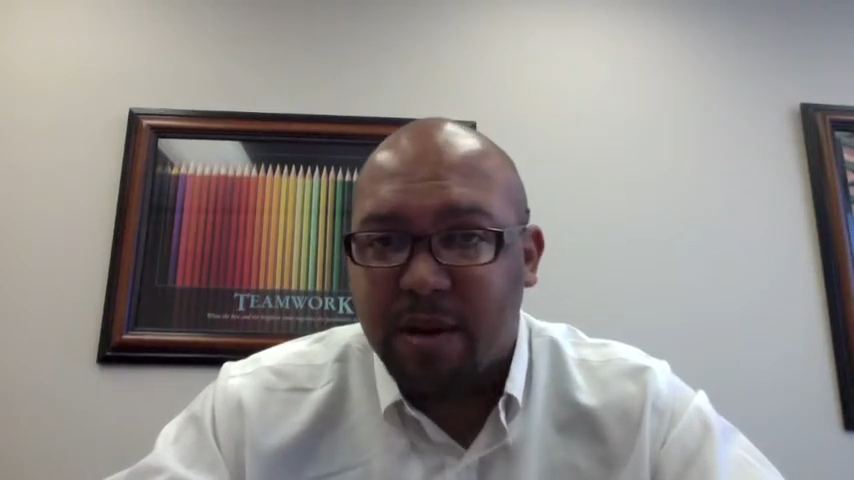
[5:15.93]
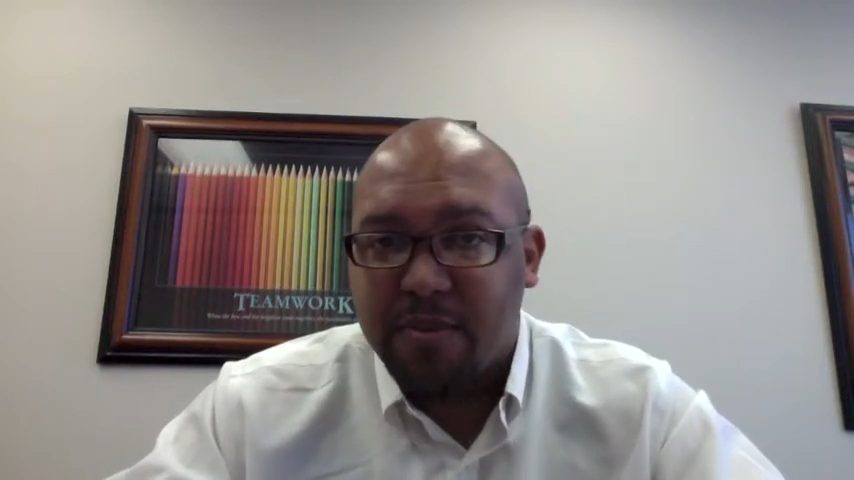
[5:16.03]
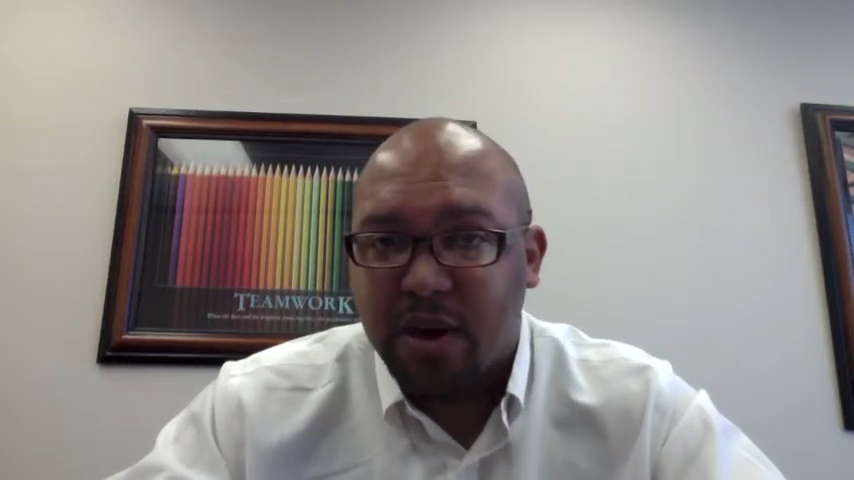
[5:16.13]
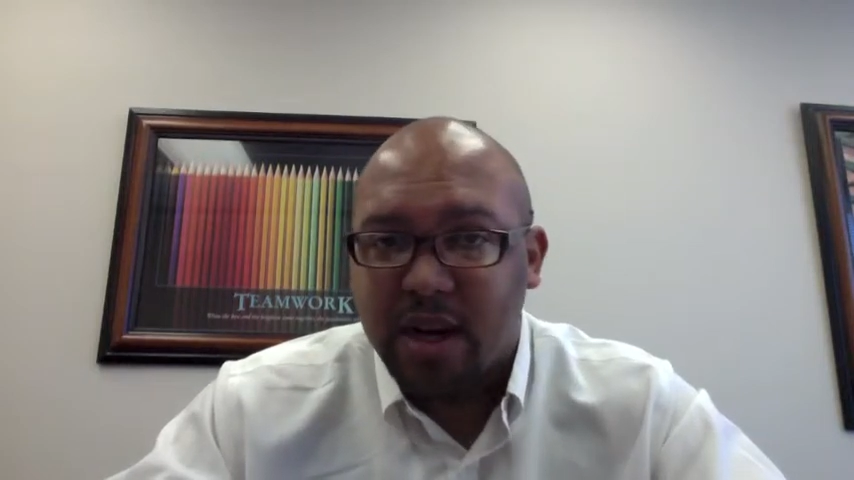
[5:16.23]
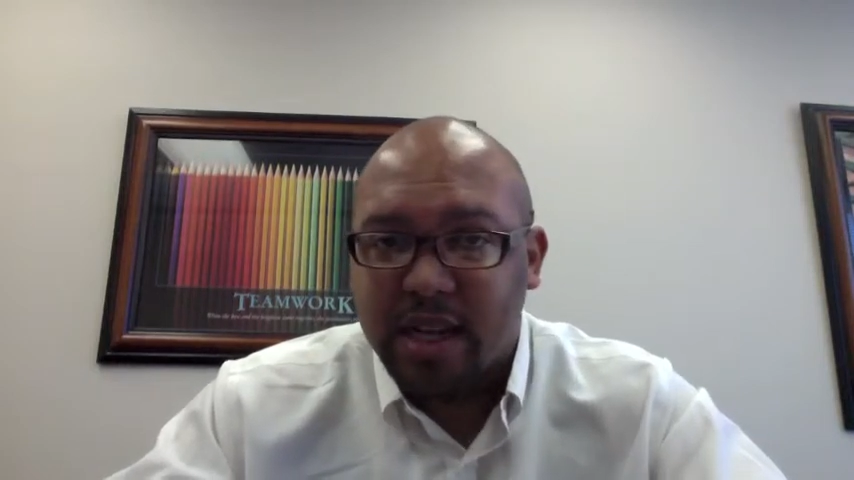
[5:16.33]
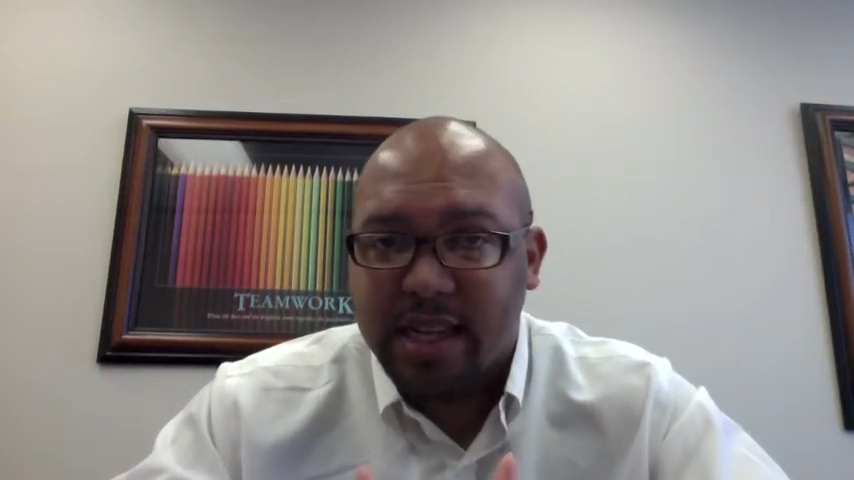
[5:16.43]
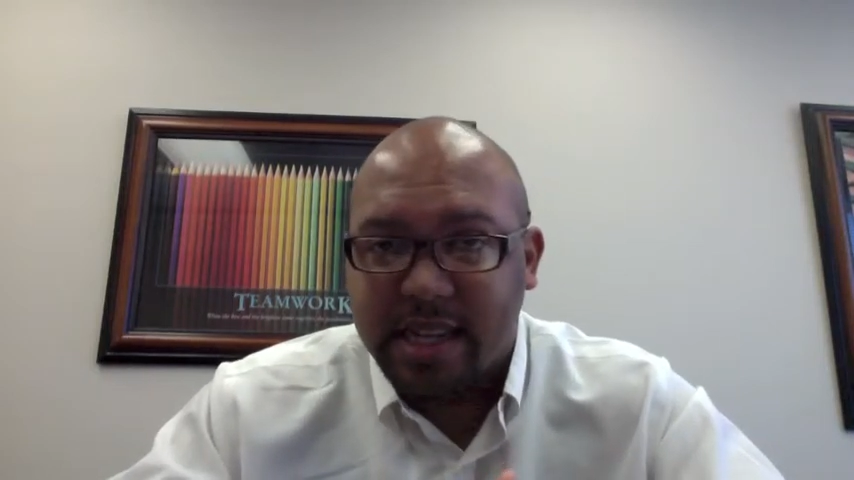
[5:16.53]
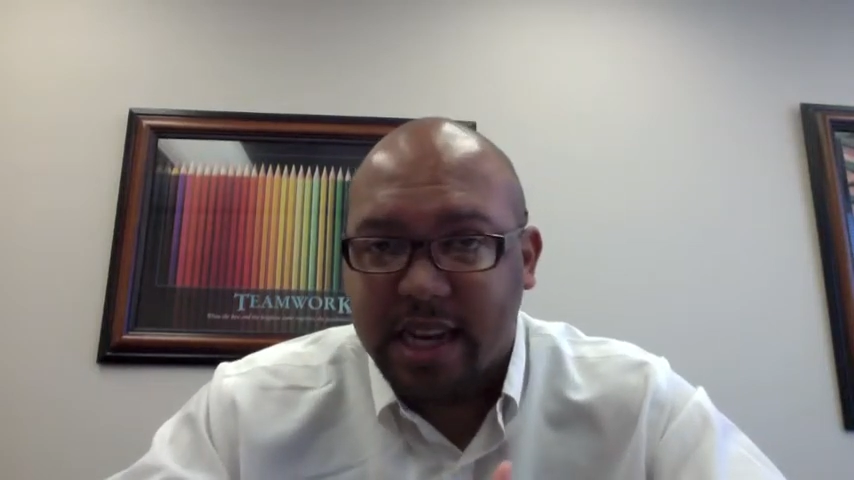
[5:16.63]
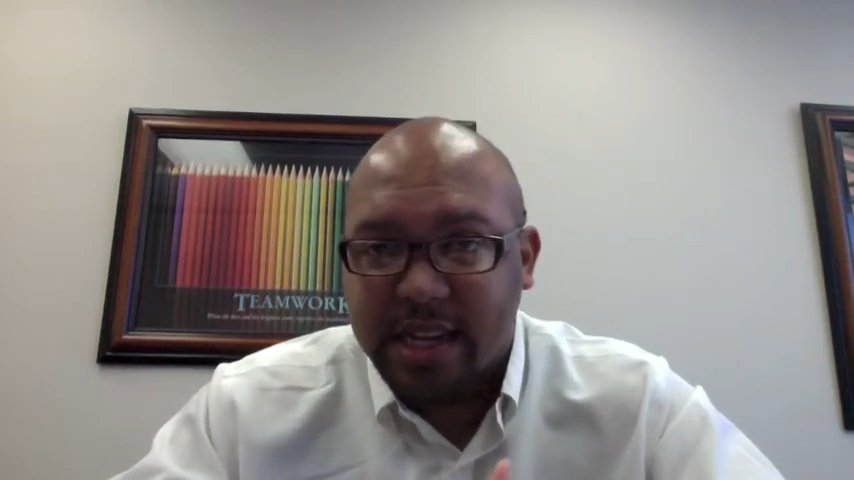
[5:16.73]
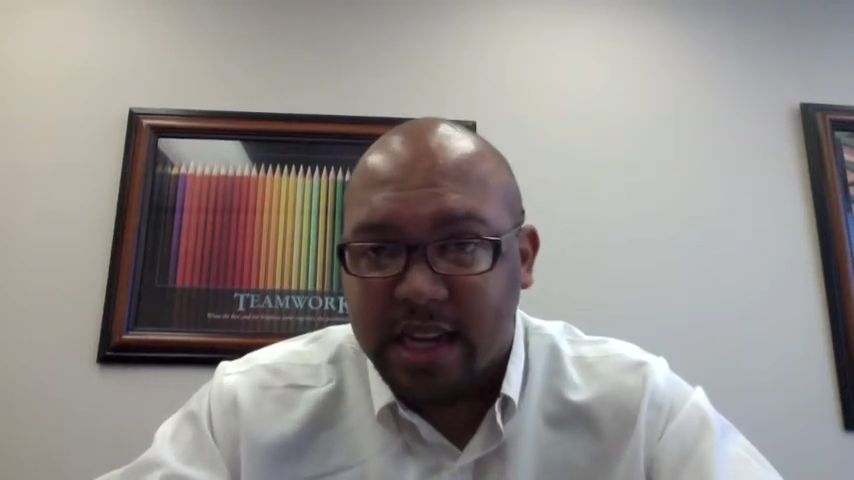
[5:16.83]
community
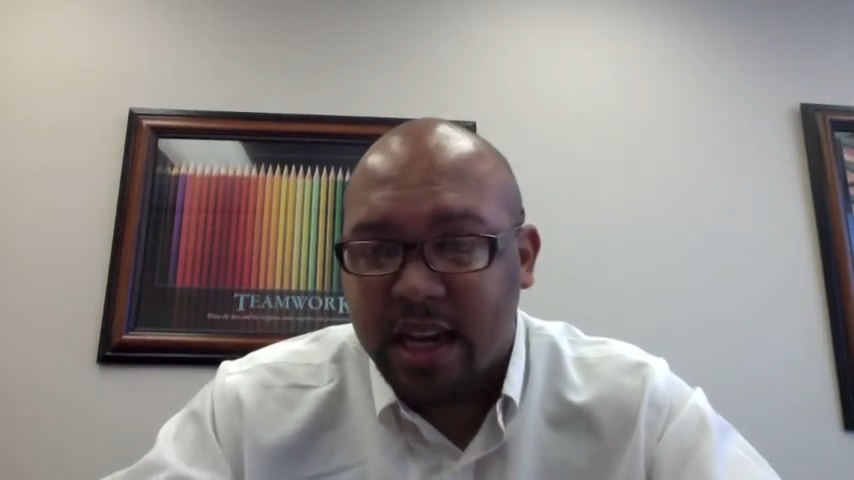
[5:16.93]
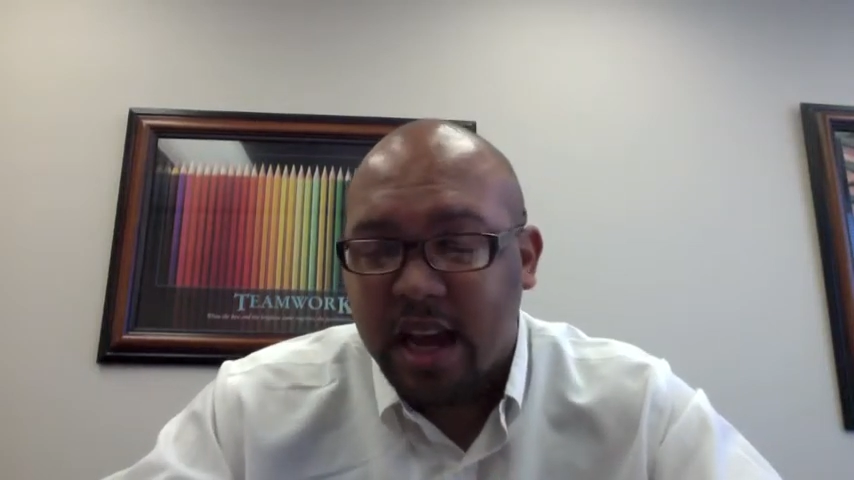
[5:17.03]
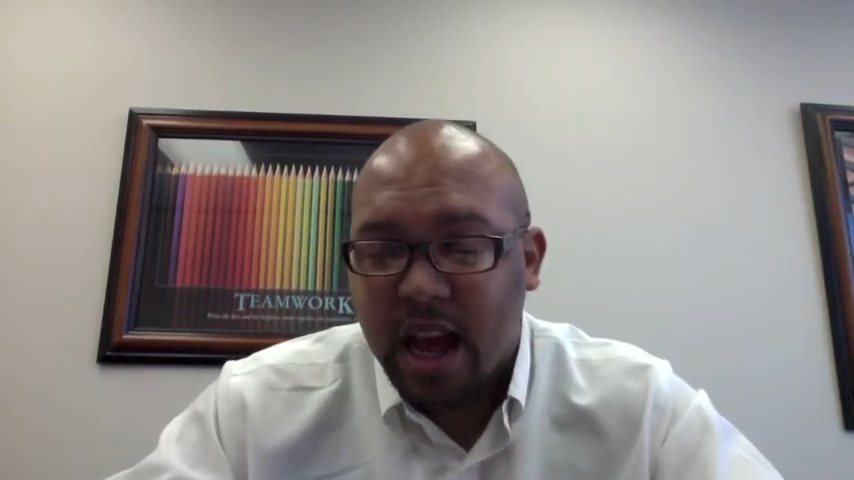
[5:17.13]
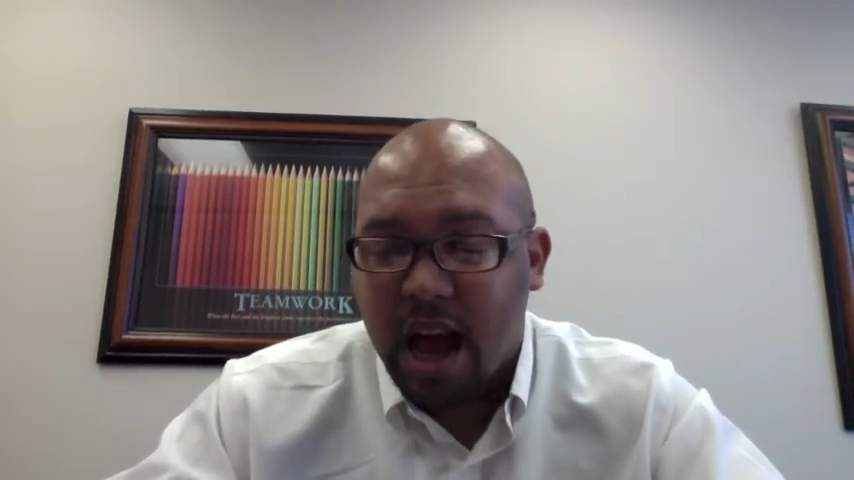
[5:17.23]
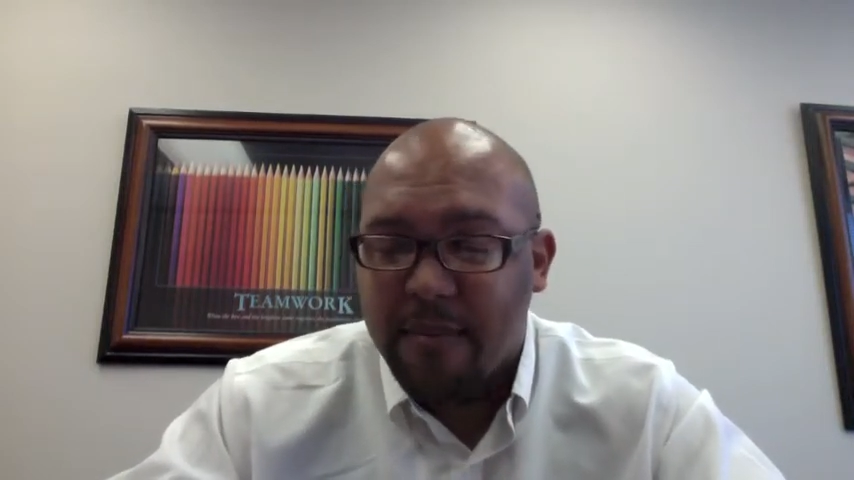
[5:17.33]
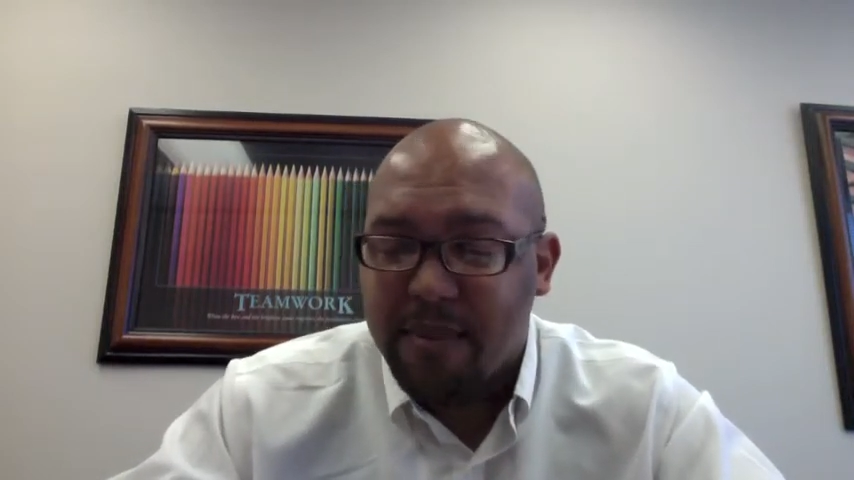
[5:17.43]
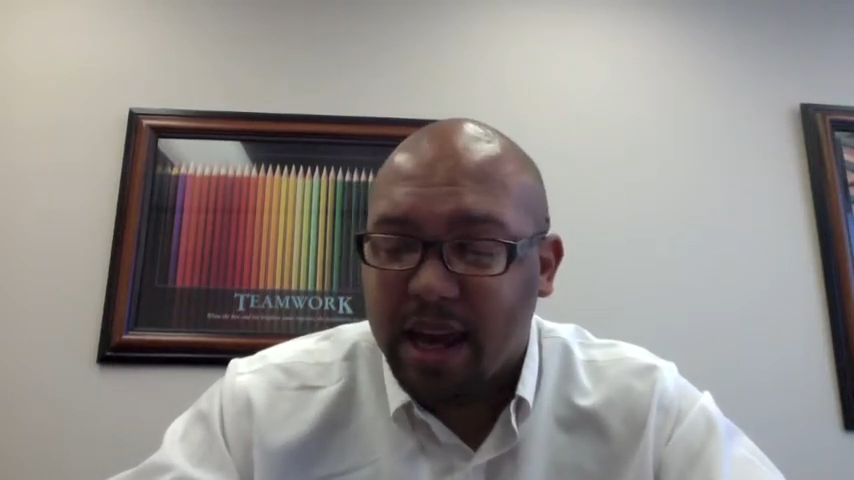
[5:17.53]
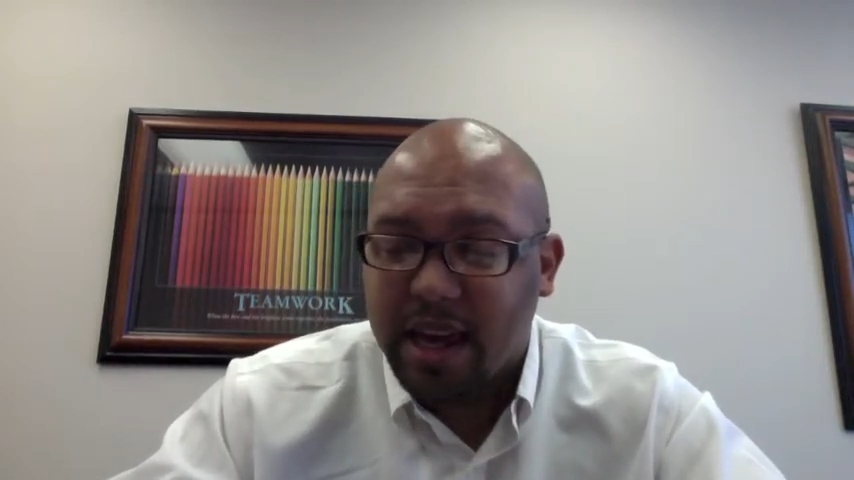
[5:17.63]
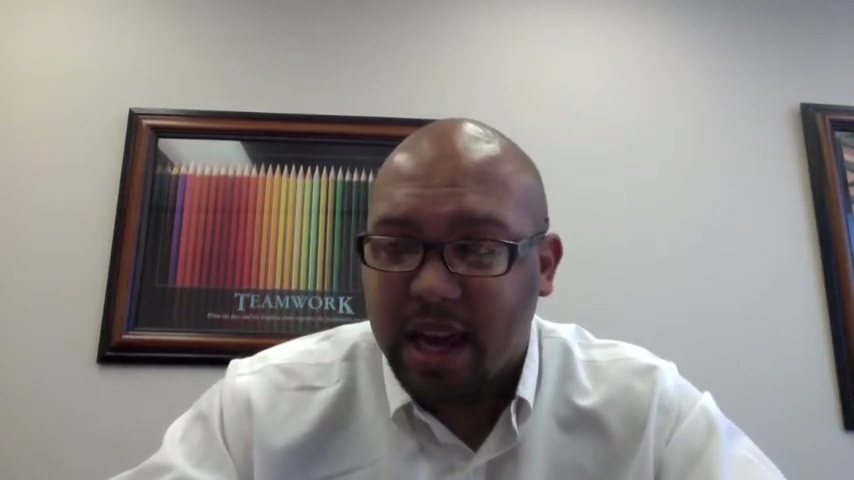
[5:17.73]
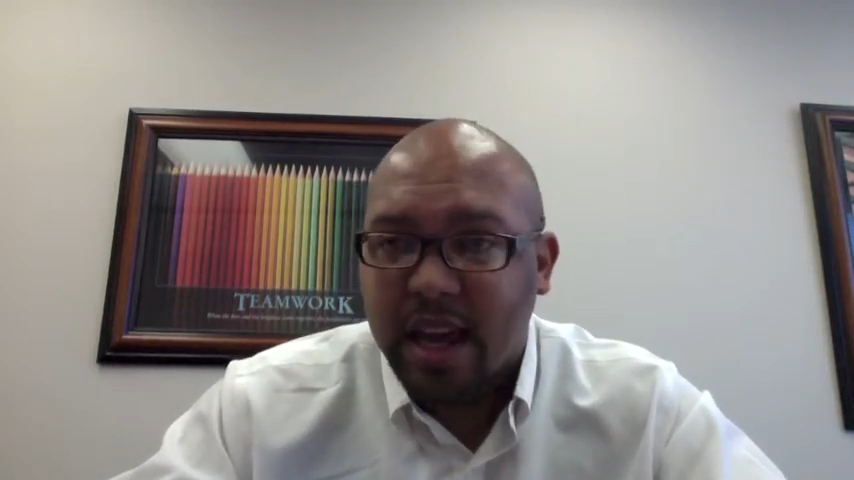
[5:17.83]
decision uh,
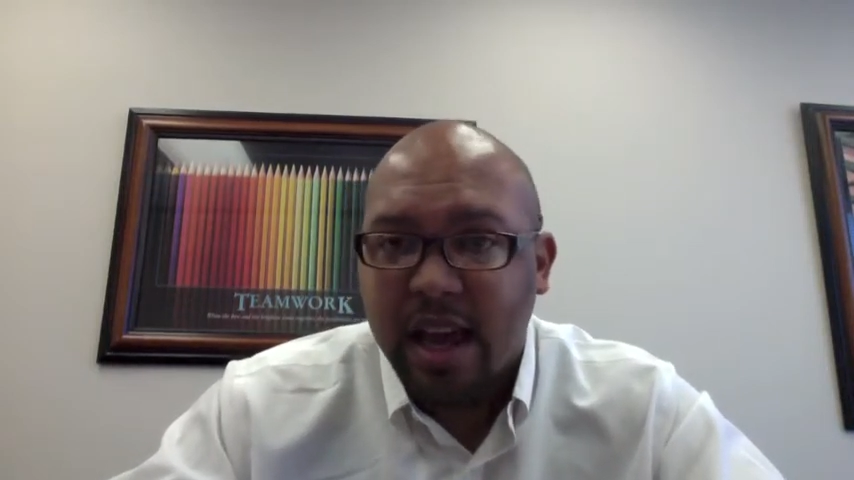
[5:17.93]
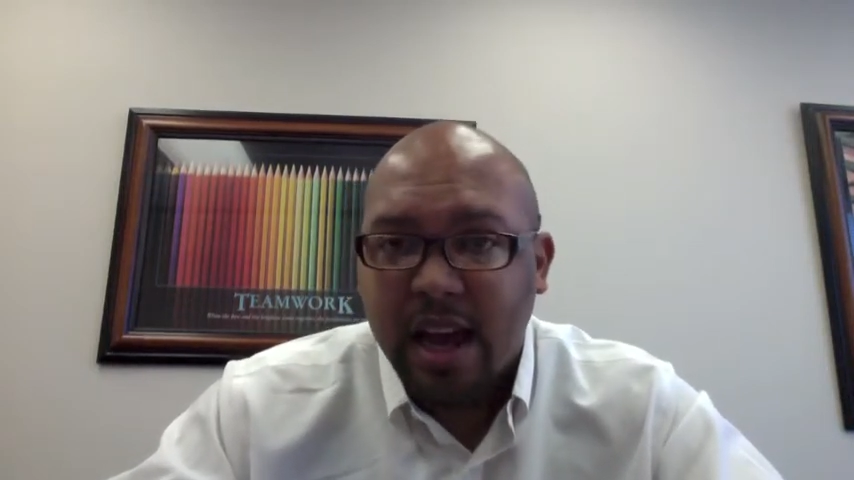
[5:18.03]
making